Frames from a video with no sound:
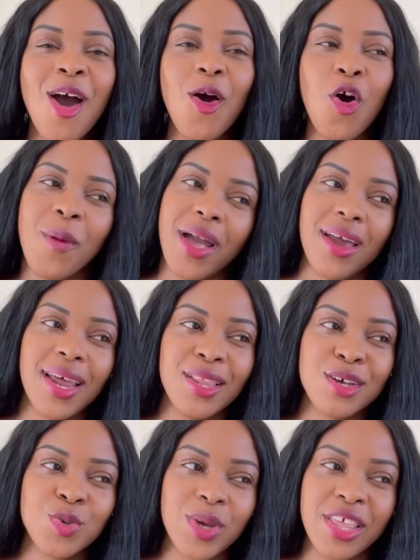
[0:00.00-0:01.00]
Oh my God, I
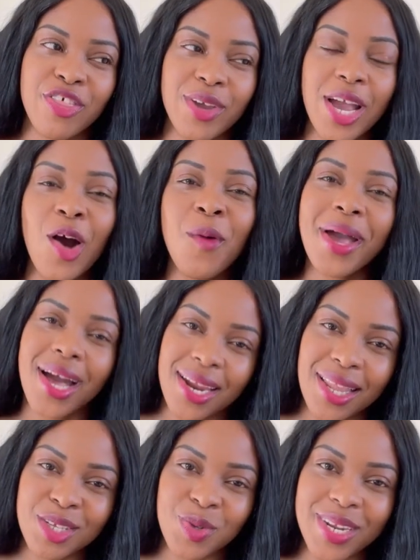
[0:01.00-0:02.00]
look 23. Oh my God, I
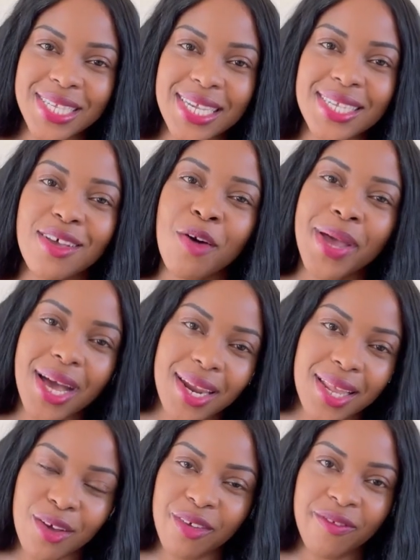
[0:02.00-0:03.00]
look 26. Oh my God, I
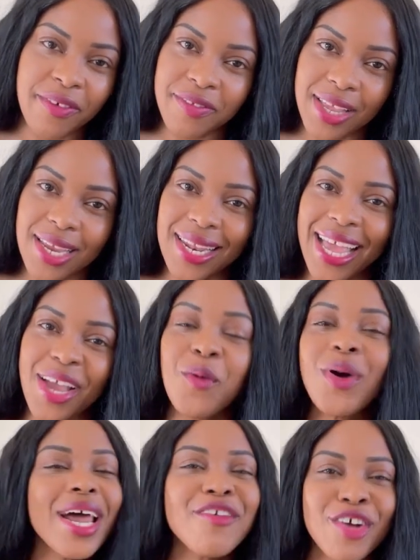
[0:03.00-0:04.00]
look 15. Like,
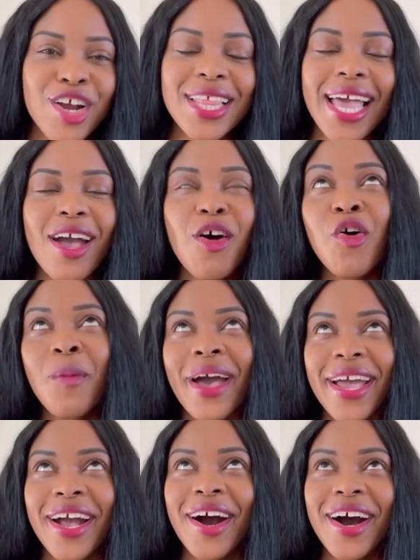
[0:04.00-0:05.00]
whatever. Like, oh my
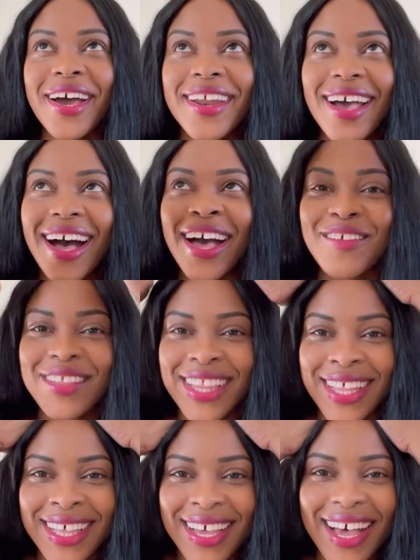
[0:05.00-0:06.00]
God, I've
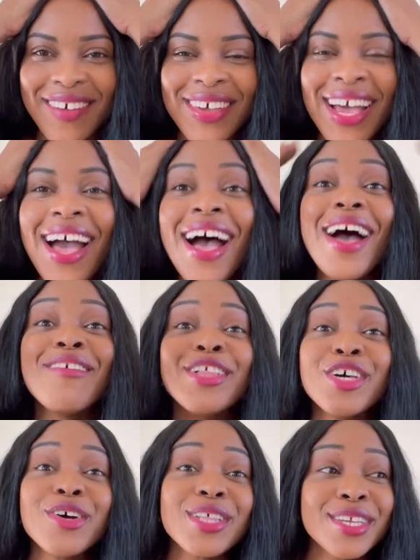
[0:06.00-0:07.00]

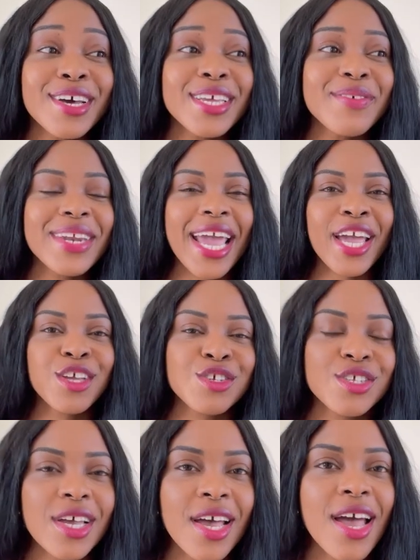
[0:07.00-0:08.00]
literally not even
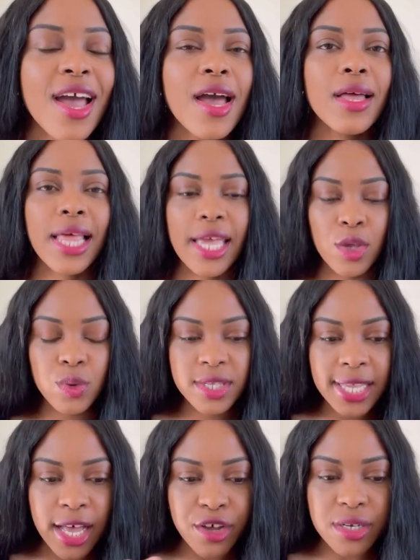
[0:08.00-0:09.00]
aged. Like, you
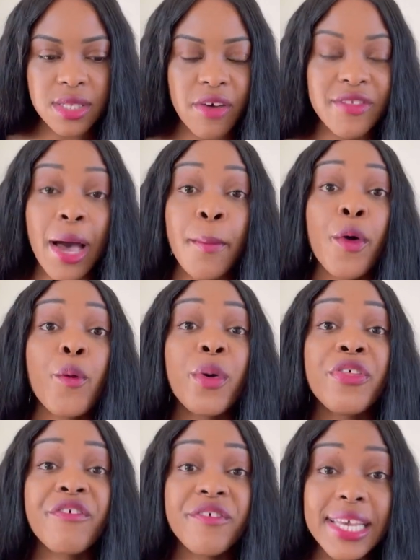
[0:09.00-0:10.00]
tell yourself that, but
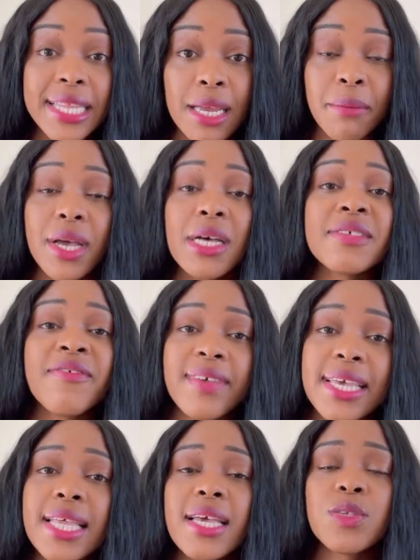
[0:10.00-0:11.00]
with feeling, because
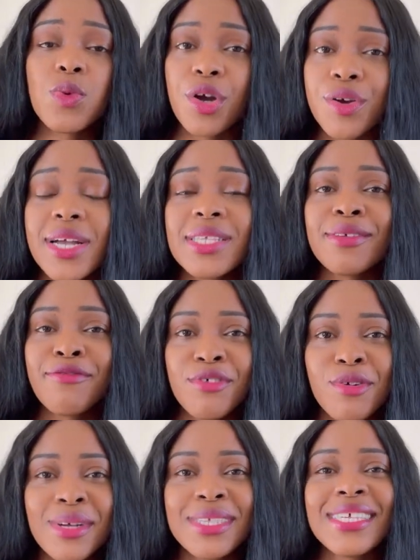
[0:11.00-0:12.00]
feeling is what creates the
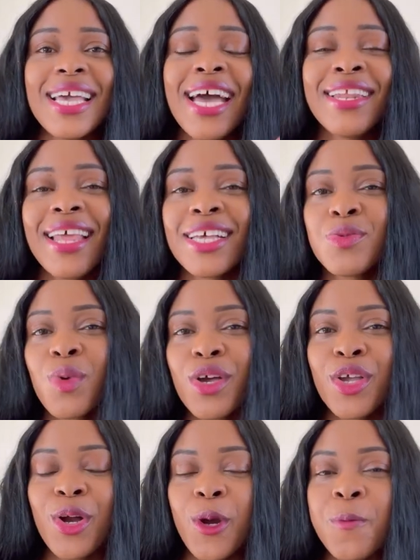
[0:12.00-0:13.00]
frequency, and that's what
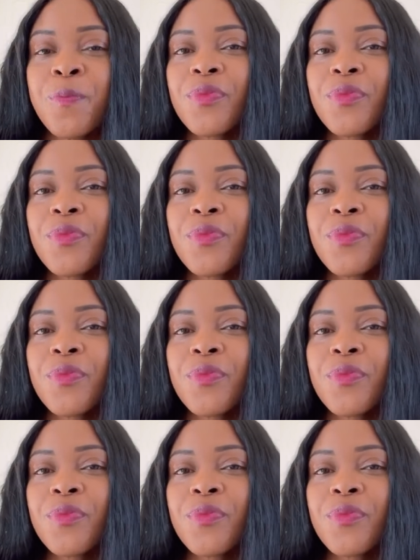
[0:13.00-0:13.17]
your